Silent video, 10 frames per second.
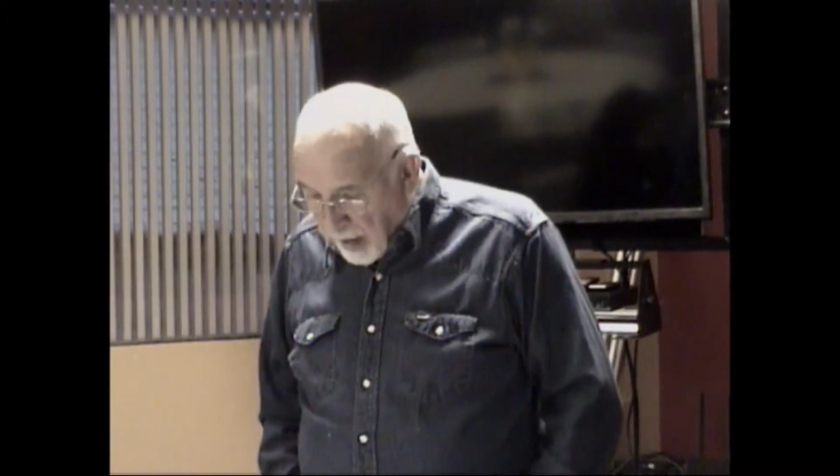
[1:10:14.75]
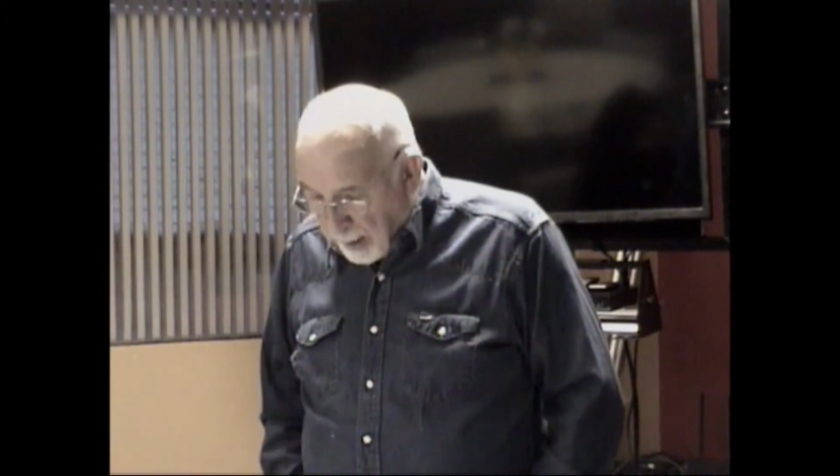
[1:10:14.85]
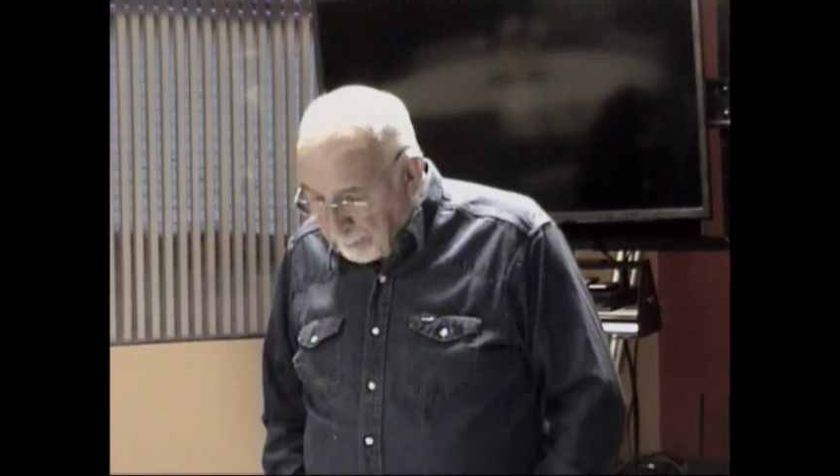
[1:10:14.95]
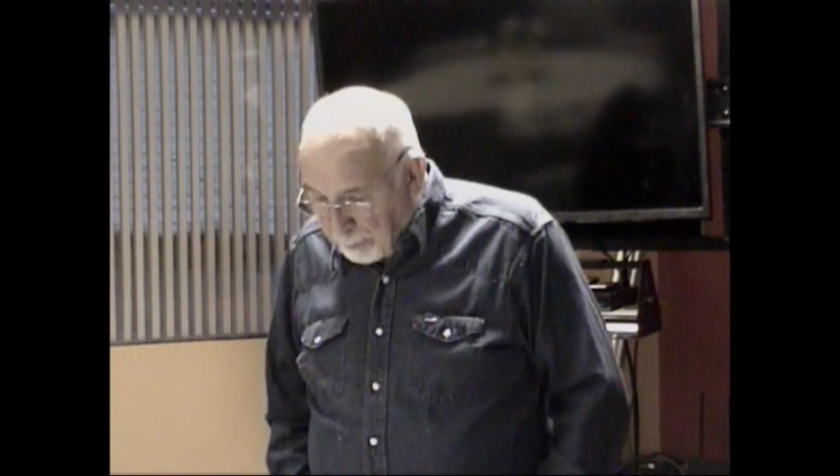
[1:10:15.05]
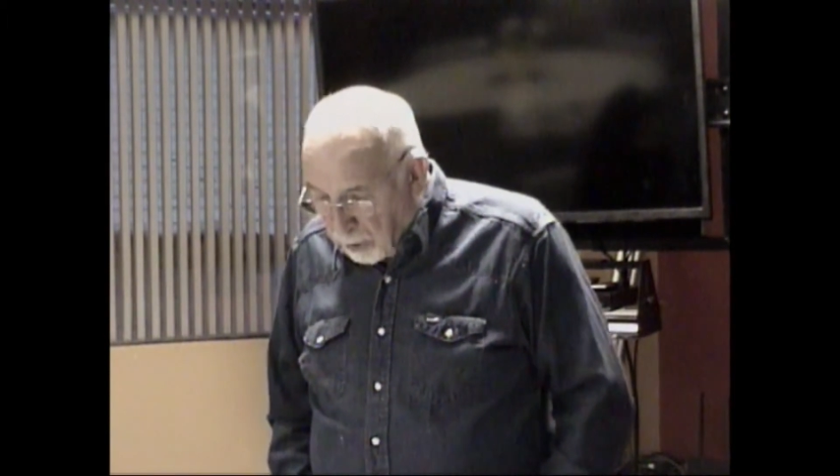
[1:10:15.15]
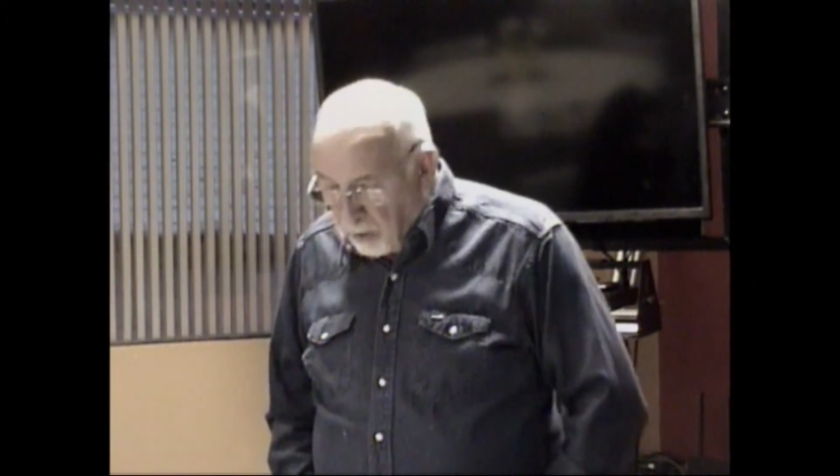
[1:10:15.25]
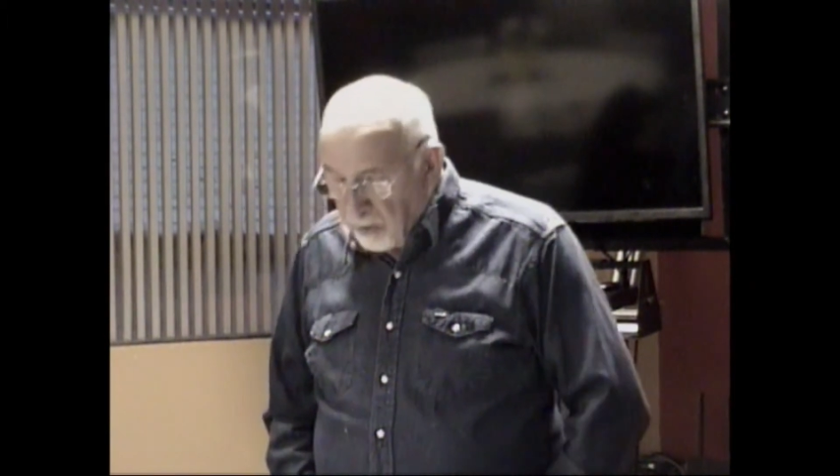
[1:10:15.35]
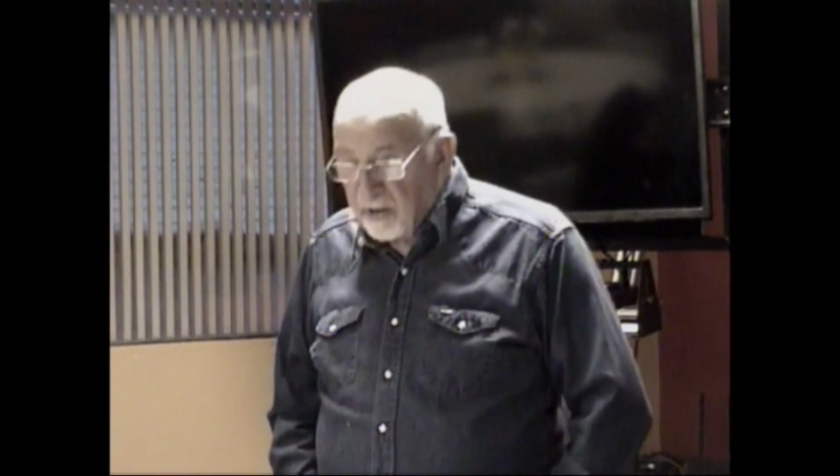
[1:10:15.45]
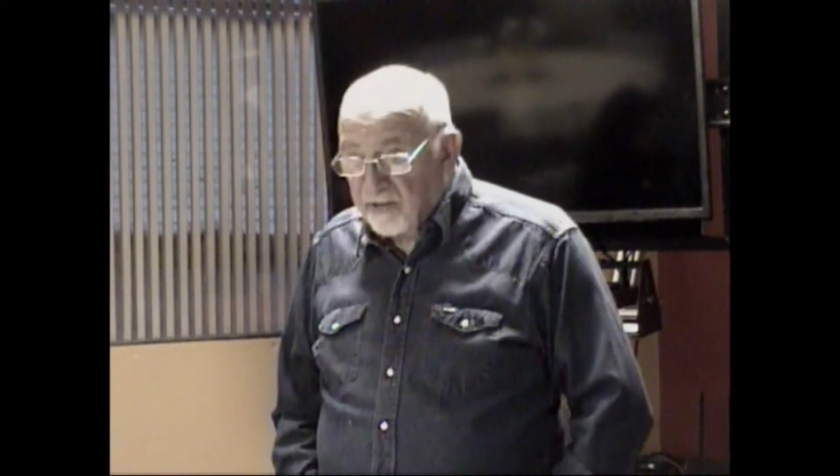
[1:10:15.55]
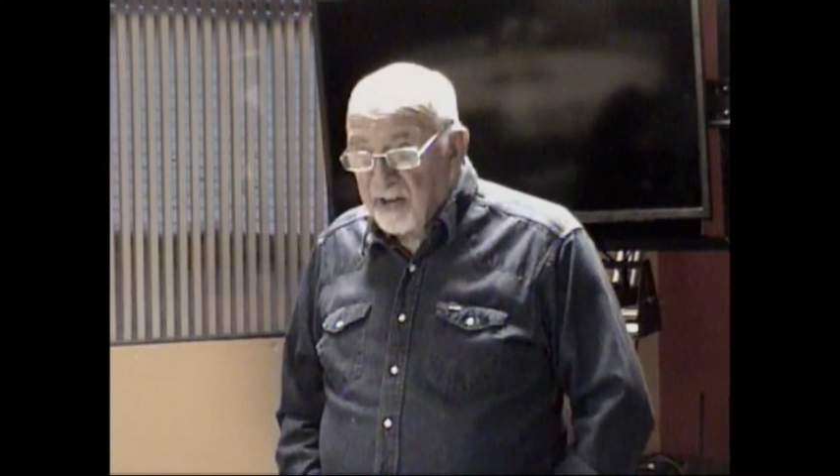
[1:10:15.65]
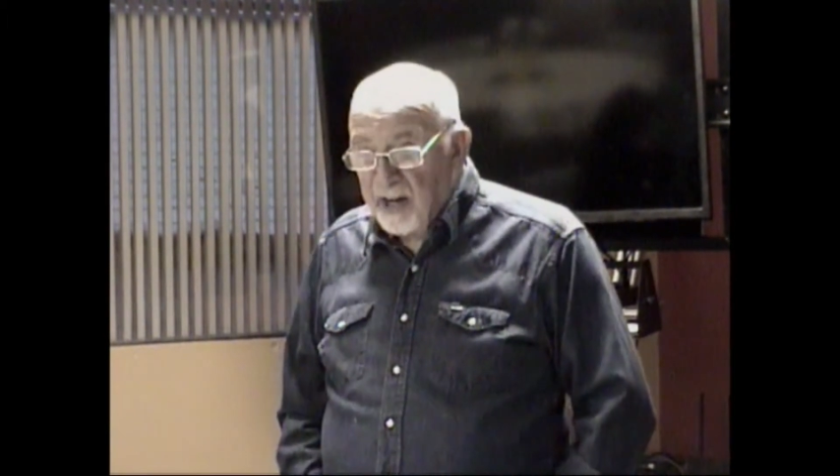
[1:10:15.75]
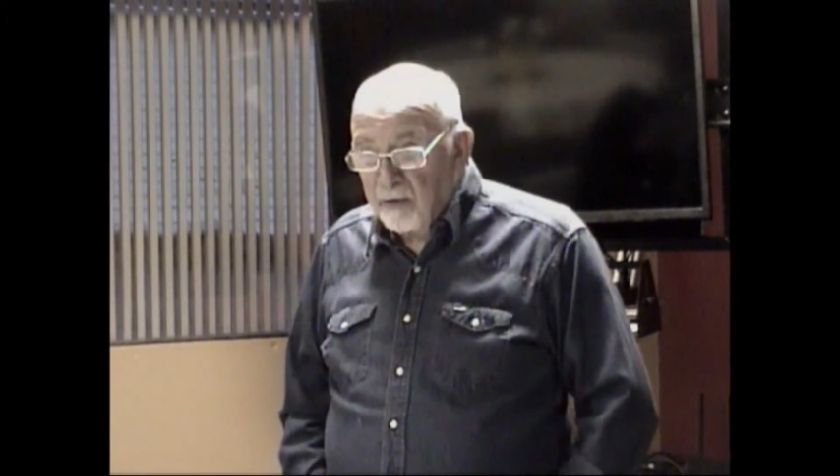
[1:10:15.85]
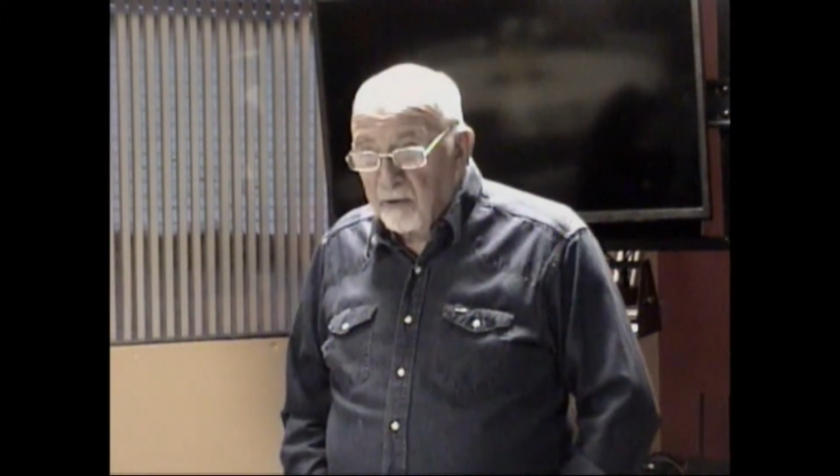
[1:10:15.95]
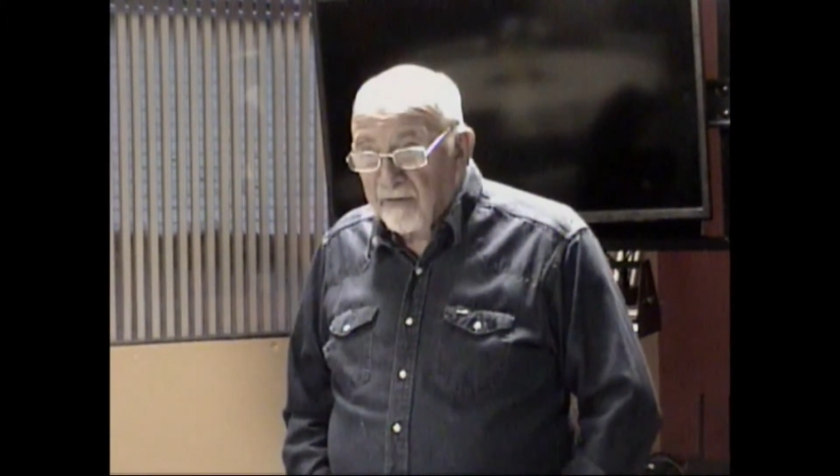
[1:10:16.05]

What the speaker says: and burned the city with